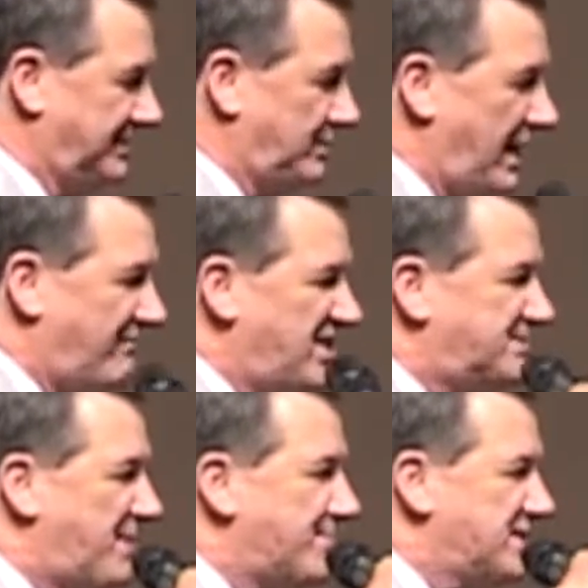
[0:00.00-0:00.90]
And we have
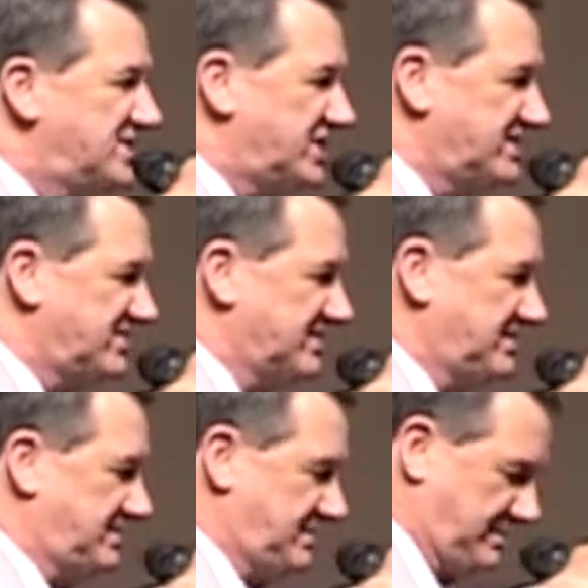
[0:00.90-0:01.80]
these baby
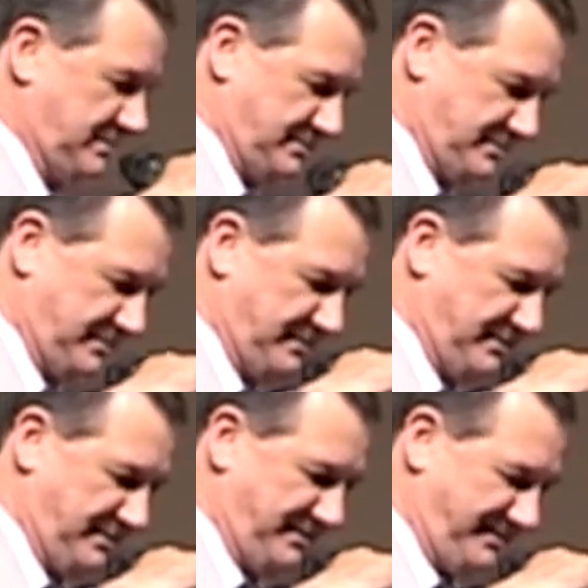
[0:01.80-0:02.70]
Jesus,
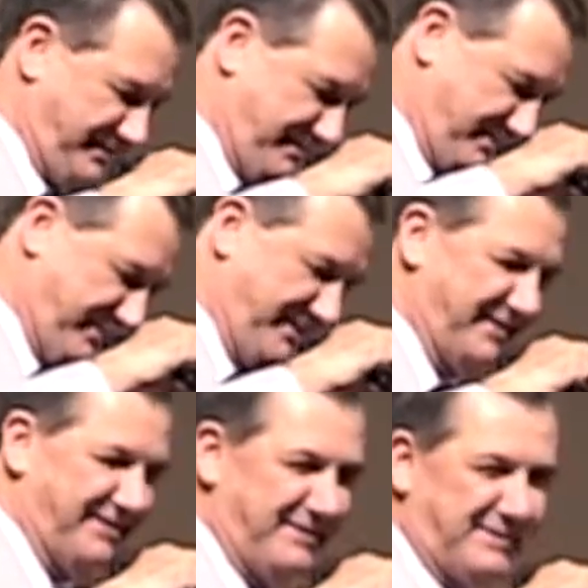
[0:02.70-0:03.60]
you know,
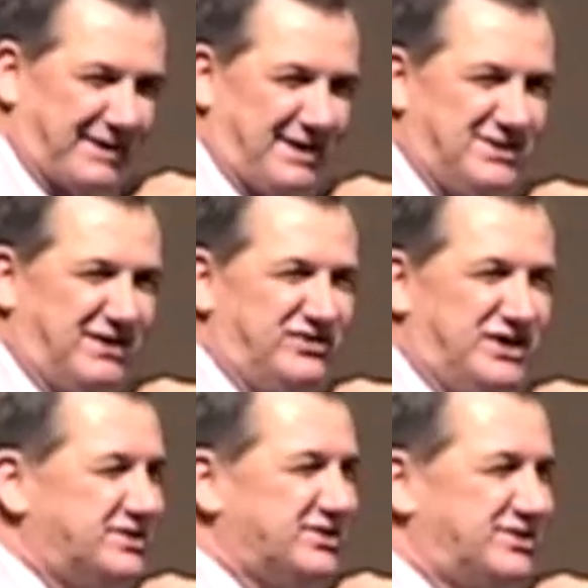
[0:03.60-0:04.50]
as if
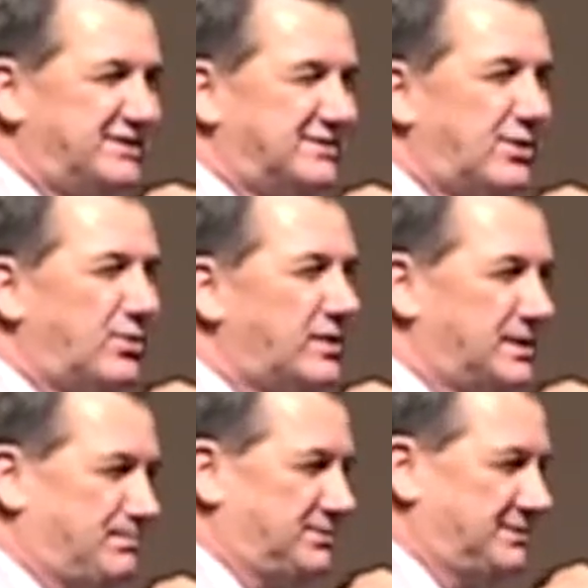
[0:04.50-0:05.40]
Jesus didn't grow
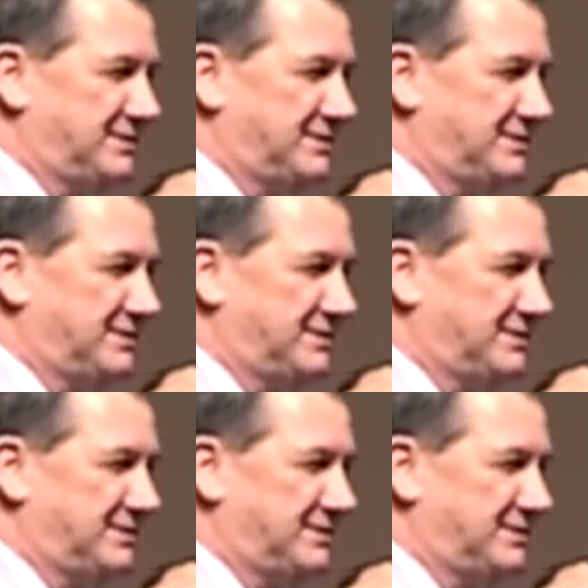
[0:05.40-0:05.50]
up.